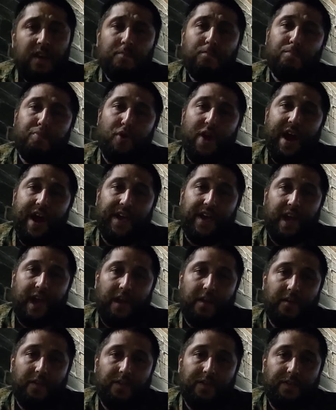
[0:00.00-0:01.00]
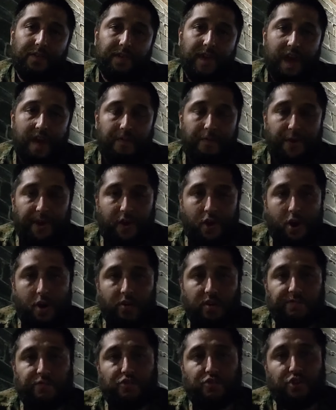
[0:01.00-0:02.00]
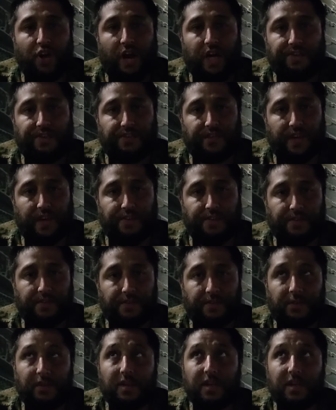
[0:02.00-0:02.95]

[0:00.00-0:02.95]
breaking every code of justice,